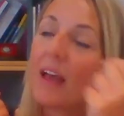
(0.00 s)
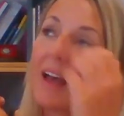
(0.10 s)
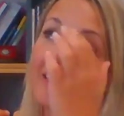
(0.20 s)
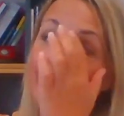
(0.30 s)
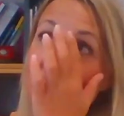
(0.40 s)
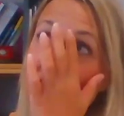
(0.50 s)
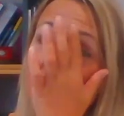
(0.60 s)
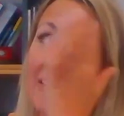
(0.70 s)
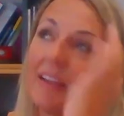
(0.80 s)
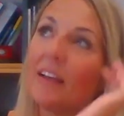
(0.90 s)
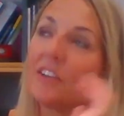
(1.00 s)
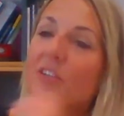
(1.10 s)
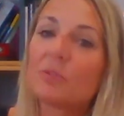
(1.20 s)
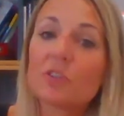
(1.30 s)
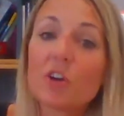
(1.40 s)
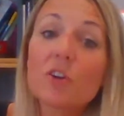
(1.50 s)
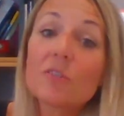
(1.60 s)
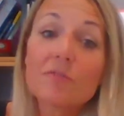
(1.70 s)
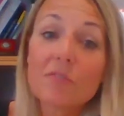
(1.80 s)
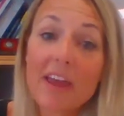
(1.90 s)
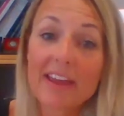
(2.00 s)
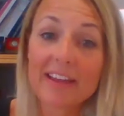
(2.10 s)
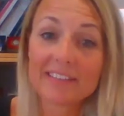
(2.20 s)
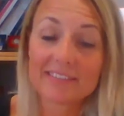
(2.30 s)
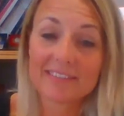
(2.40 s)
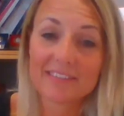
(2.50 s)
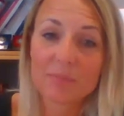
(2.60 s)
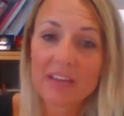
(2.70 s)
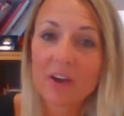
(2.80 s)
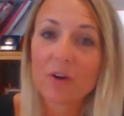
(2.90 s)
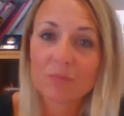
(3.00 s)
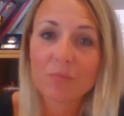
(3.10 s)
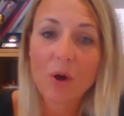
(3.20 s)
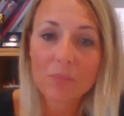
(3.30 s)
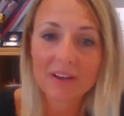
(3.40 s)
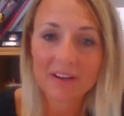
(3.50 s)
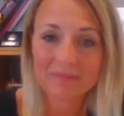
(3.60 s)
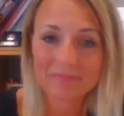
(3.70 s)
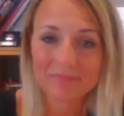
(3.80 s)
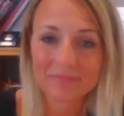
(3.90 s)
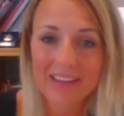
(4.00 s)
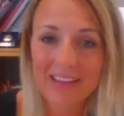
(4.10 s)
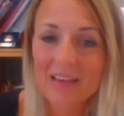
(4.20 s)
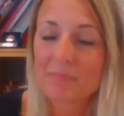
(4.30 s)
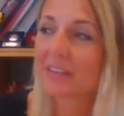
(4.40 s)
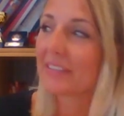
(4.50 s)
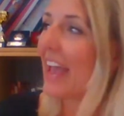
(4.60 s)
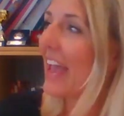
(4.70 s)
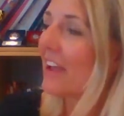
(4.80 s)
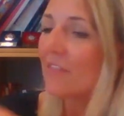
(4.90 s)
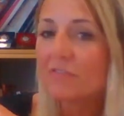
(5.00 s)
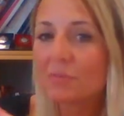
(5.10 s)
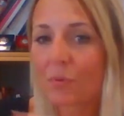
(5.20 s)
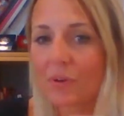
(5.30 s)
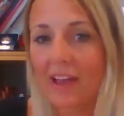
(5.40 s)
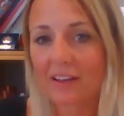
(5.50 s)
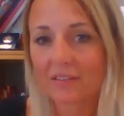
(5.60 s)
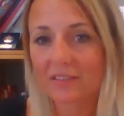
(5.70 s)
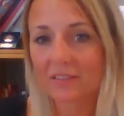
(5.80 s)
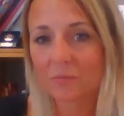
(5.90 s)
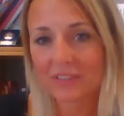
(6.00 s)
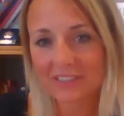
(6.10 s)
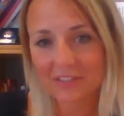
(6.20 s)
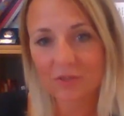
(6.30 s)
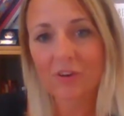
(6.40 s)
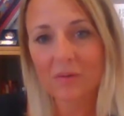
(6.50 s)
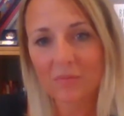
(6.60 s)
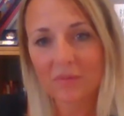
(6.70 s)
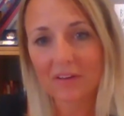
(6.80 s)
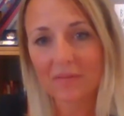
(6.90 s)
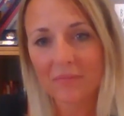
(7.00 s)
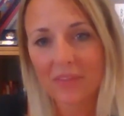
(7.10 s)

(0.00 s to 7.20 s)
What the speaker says: And she was unafraid to be unpopular because everybody else was disagreeing with her.